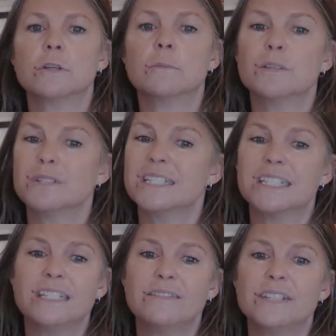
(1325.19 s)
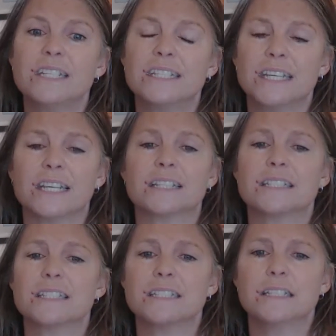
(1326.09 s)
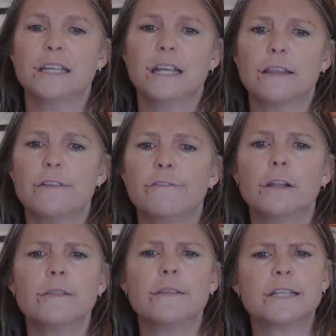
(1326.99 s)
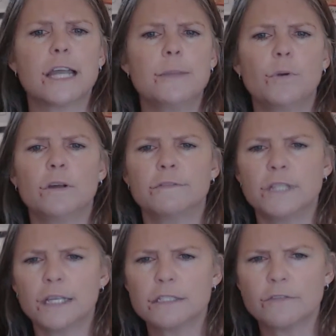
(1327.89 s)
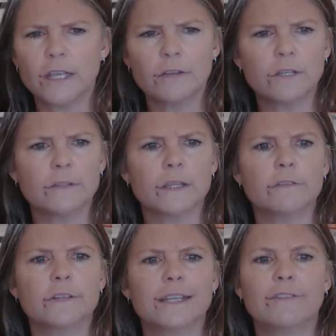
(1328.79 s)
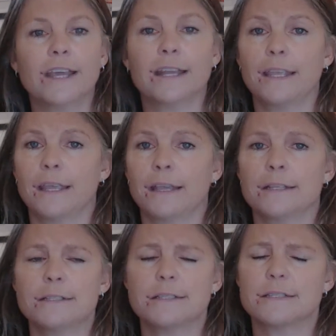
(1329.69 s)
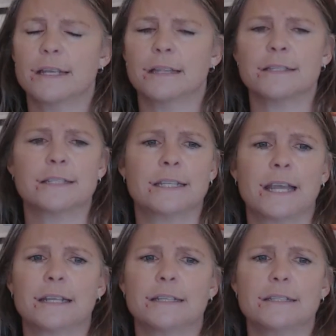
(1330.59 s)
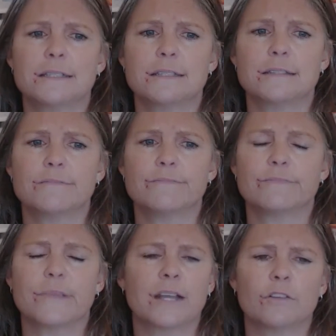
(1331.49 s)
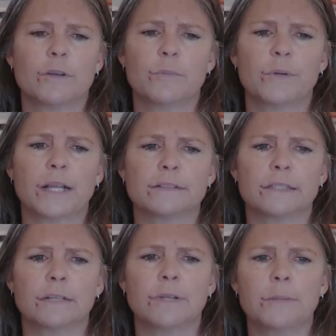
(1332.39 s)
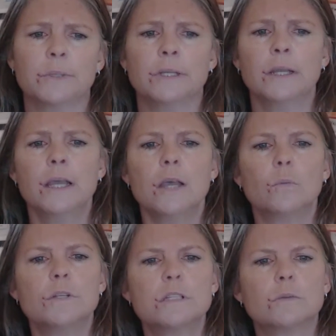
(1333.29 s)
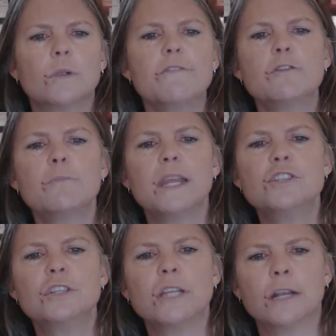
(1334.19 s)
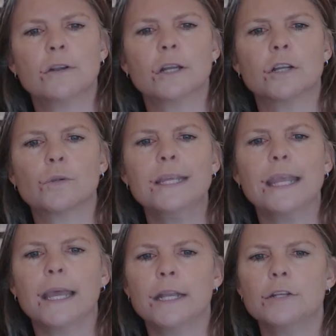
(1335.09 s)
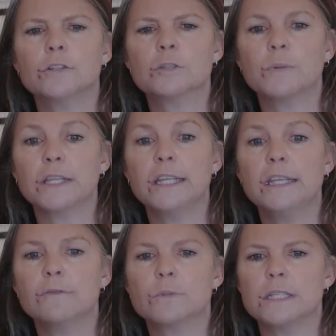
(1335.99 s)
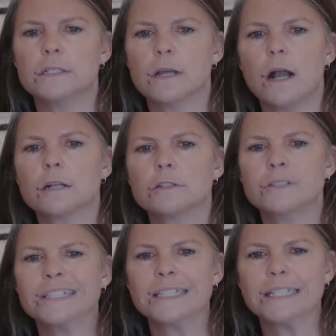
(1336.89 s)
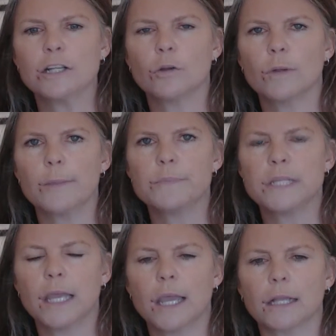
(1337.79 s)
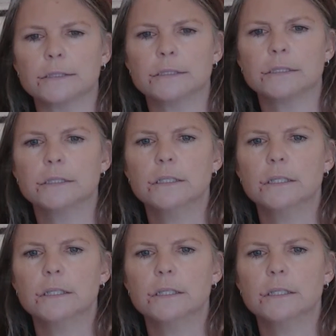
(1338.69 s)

from the received text. They follow the type of text found in the Vaticanus and the Sinaiticus, I don't know if I'm pronouncing that right, but which the Reformation era Greek editors believed was a doctrinally corrupt text